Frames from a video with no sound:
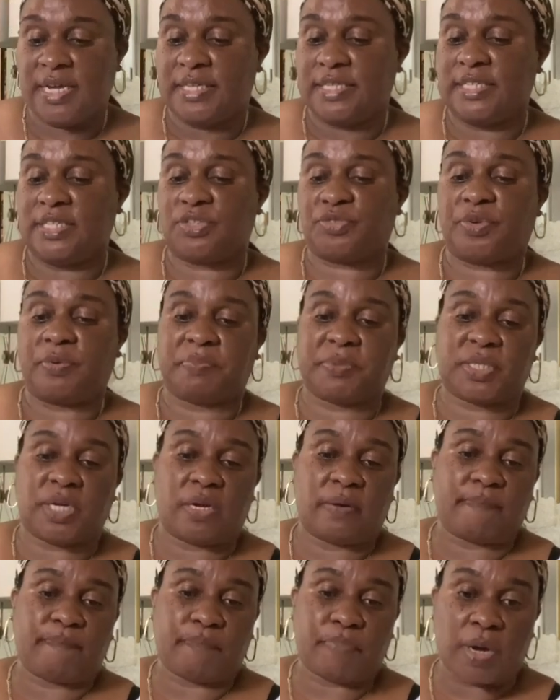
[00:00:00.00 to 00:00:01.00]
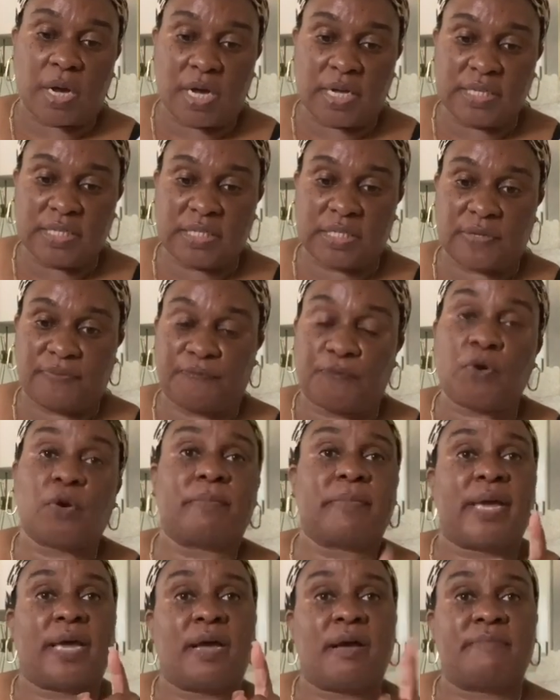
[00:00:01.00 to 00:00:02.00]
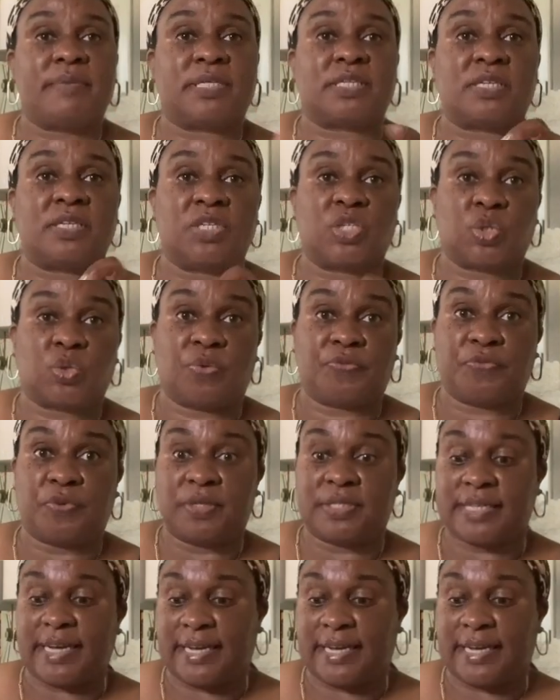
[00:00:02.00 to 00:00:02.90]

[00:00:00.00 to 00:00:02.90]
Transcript: description box for my Amazon storefront.